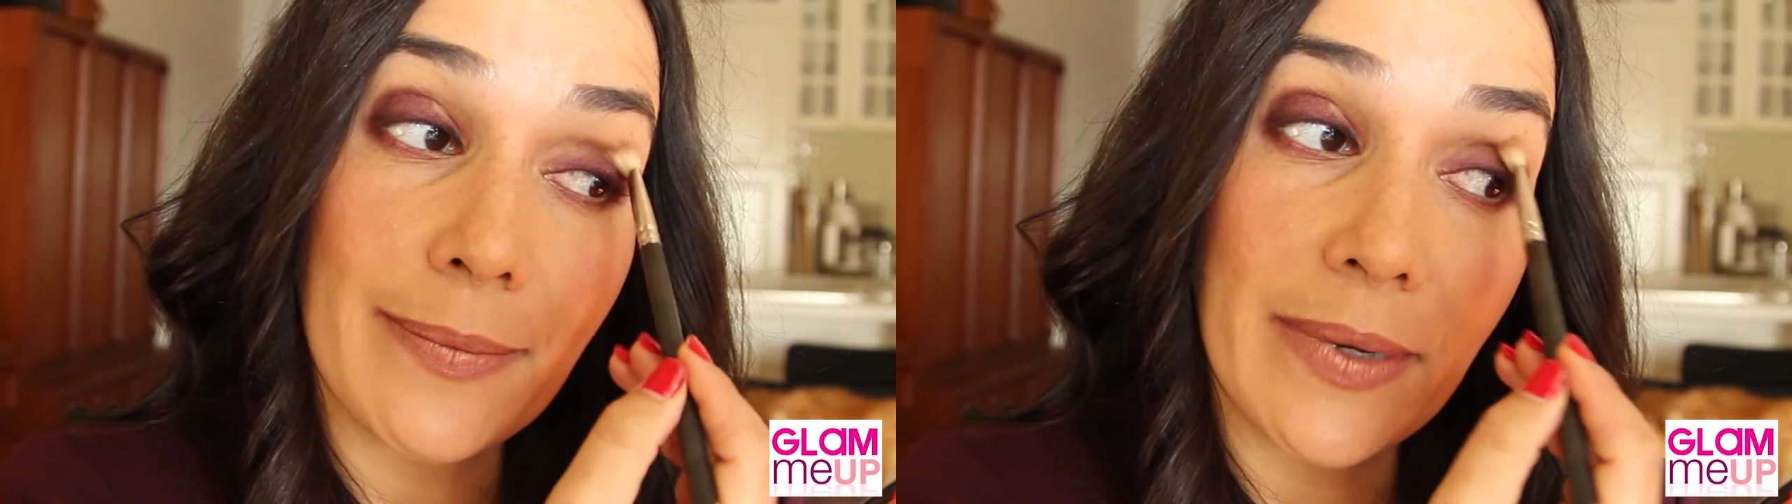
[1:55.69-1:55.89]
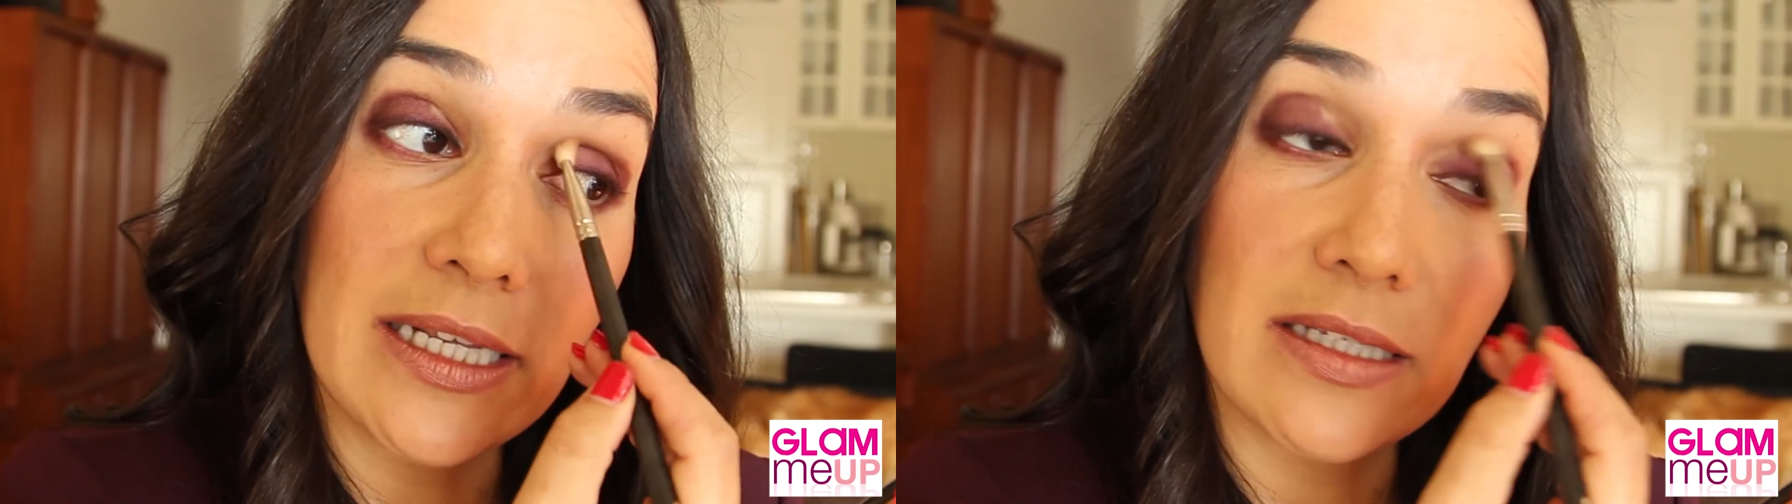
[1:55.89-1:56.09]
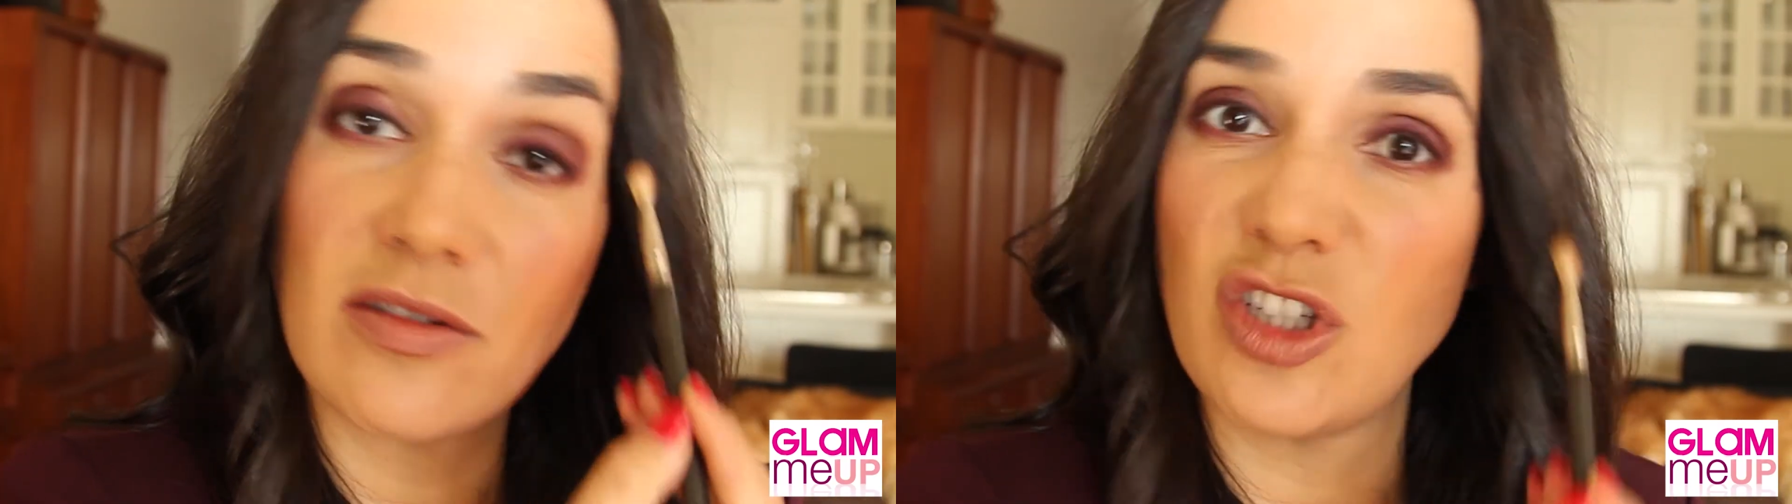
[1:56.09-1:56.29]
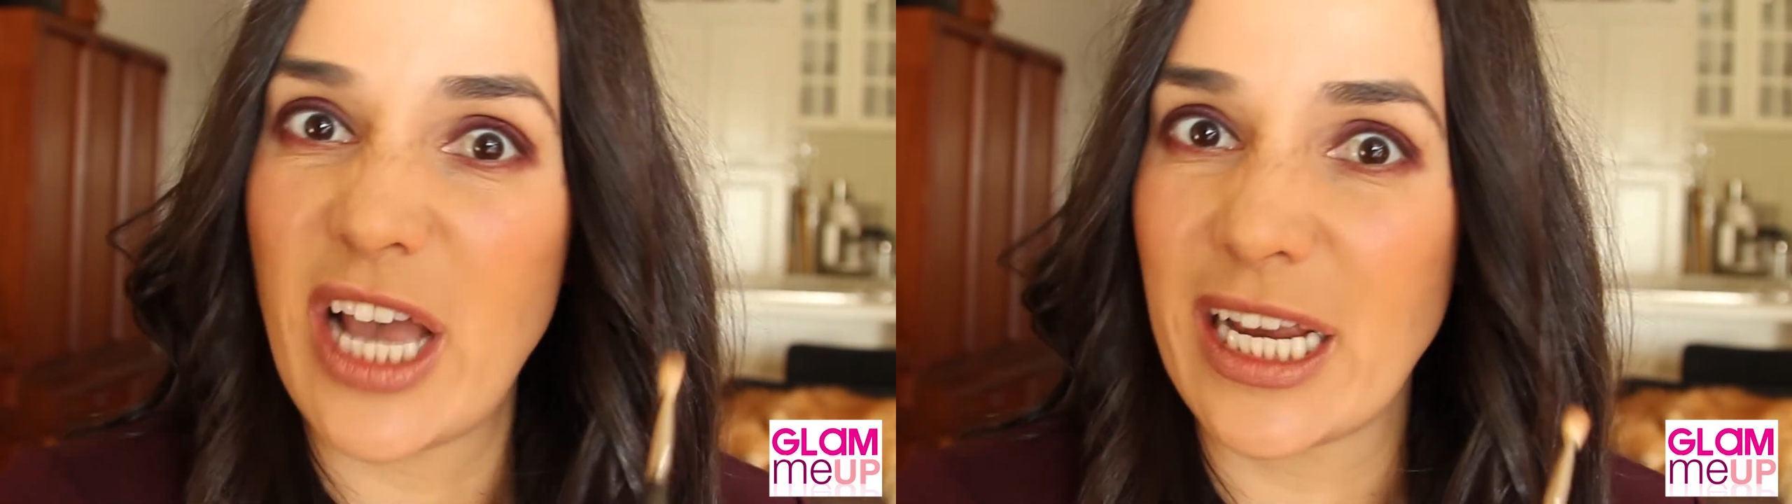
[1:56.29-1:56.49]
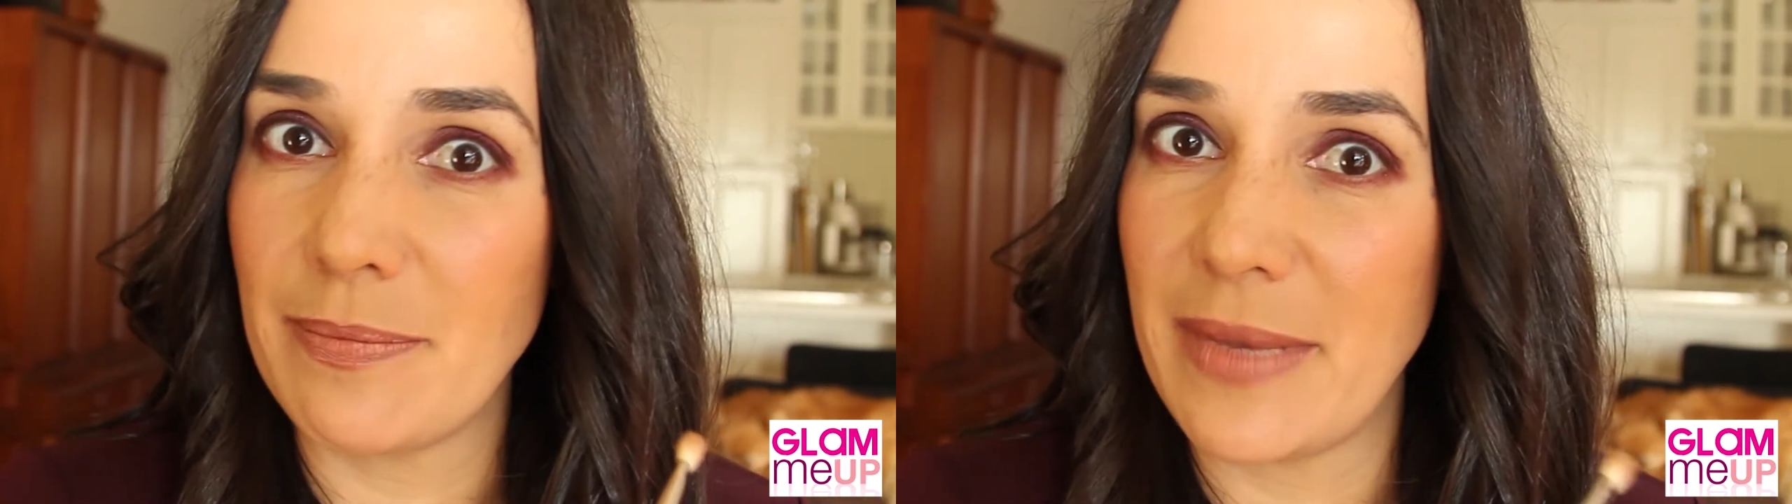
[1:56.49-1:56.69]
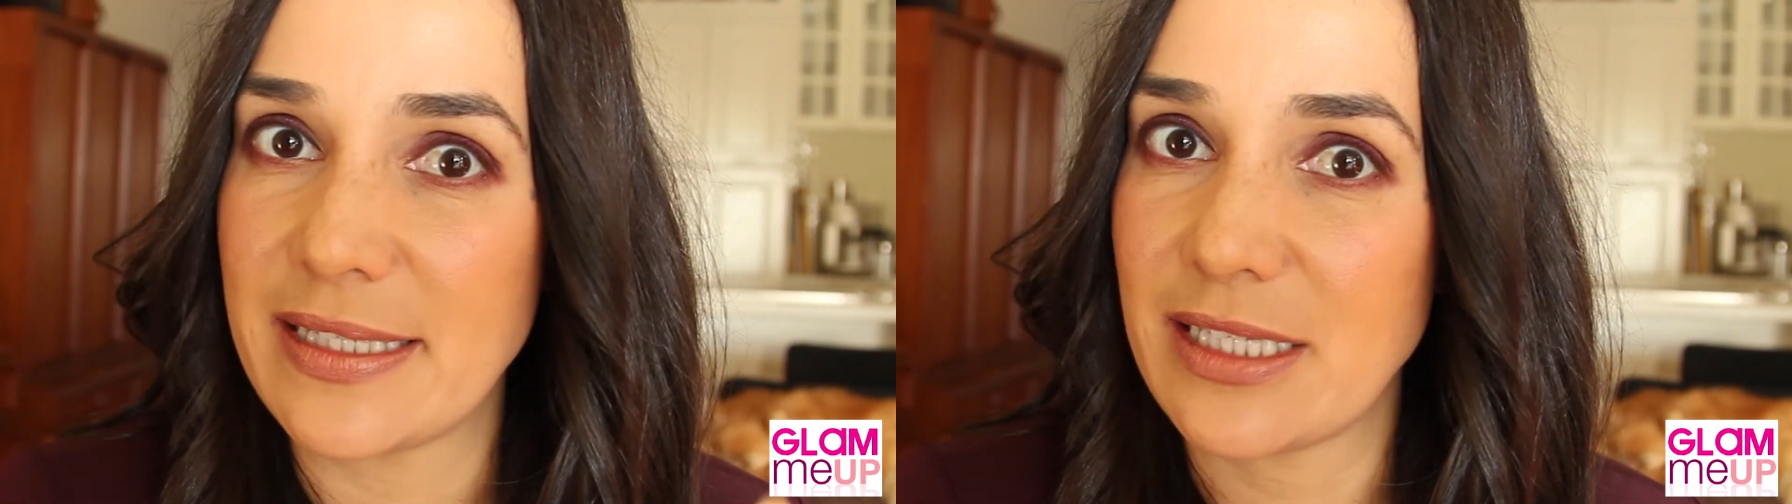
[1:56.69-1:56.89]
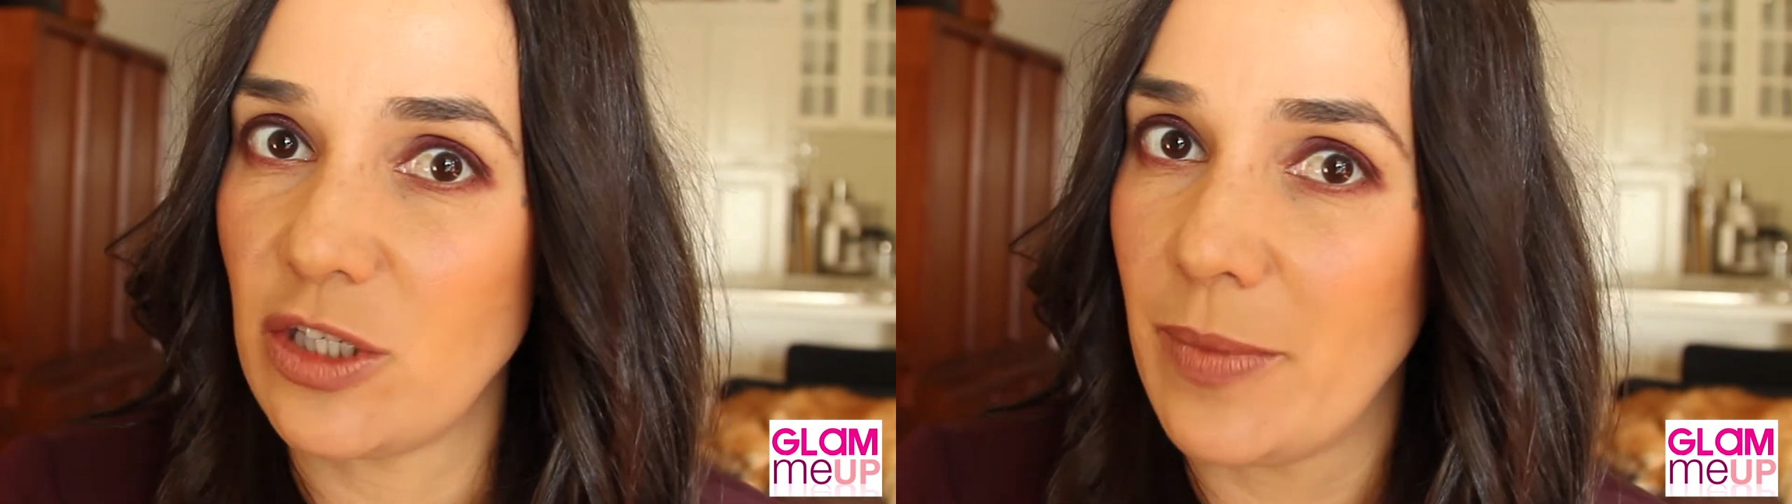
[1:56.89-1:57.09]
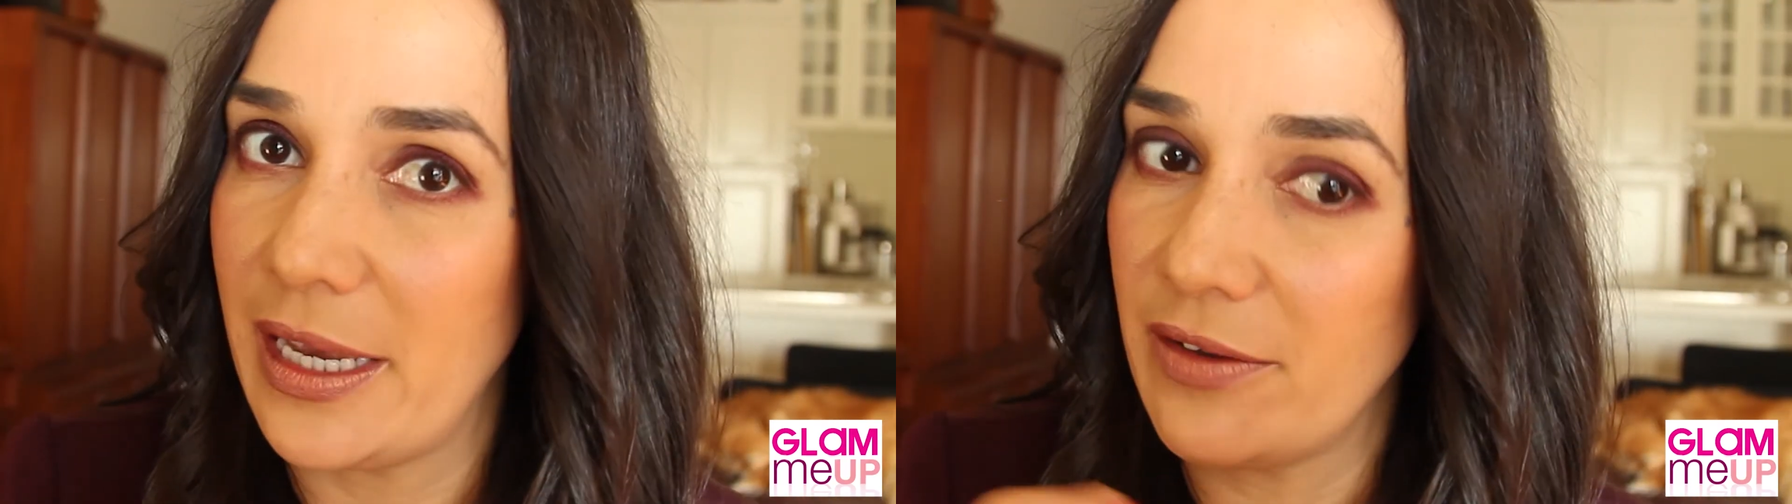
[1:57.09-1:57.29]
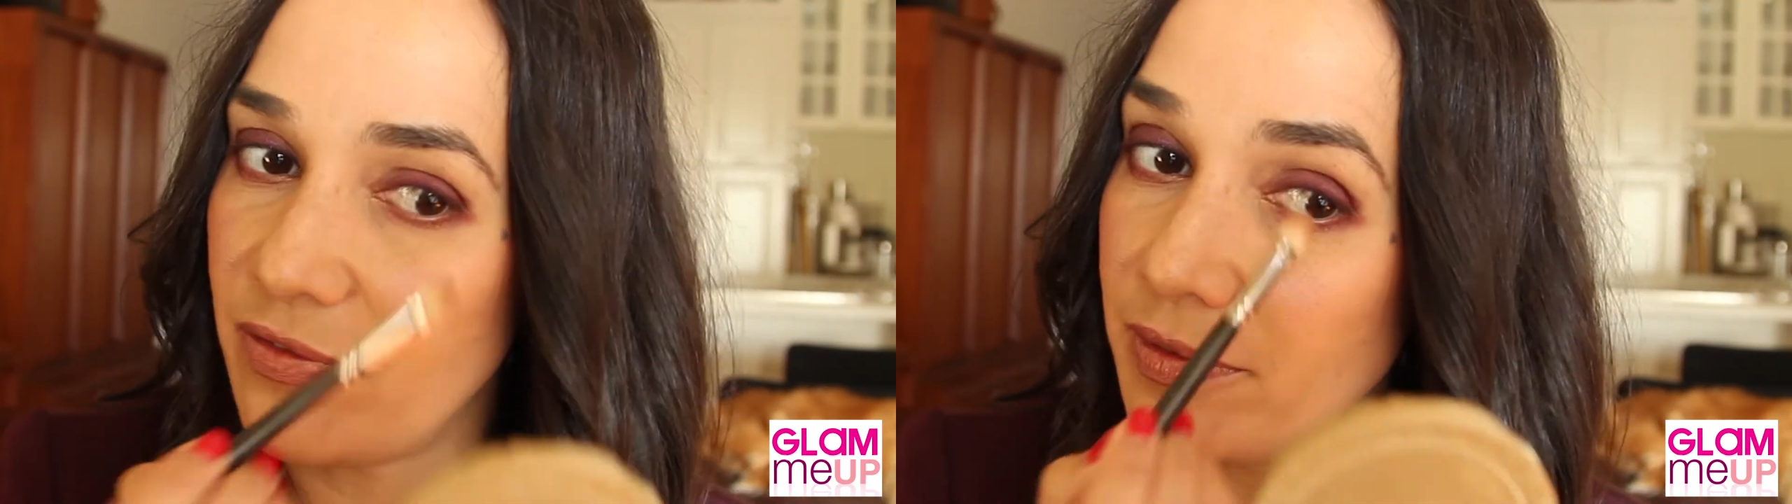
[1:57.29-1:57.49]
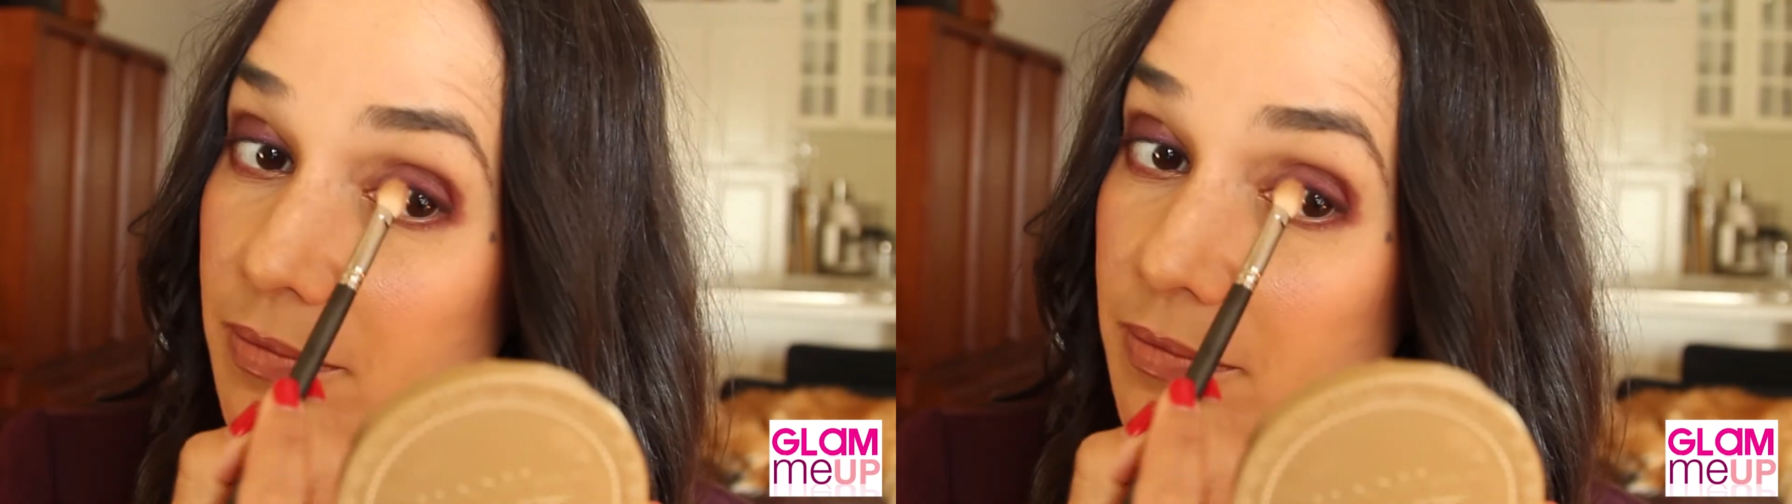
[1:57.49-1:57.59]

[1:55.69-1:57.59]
up any sort of jagged mess that you may have,